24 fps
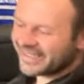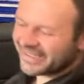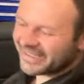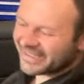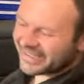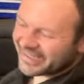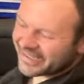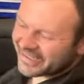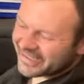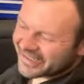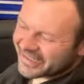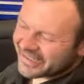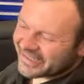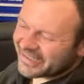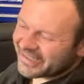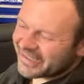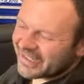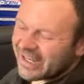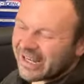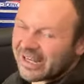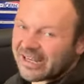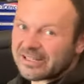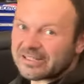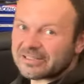end up
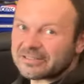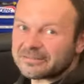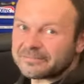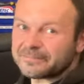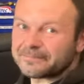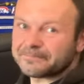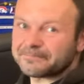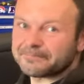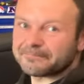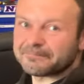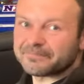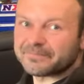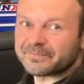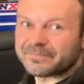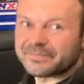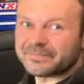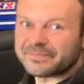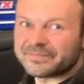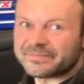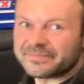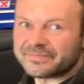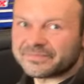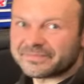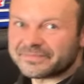accidentally giving people ideas in a
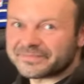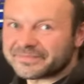minute when I